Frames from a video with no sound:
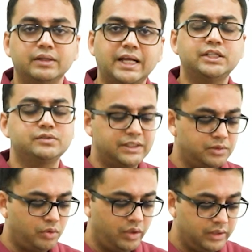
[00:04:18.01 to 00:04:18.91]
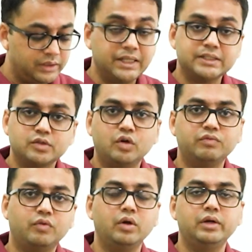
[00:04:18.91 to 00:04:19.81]
That is why the ball does
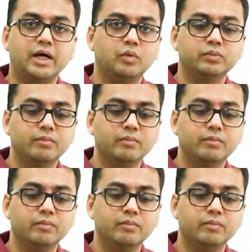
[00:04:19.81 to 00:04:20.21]
not fall down.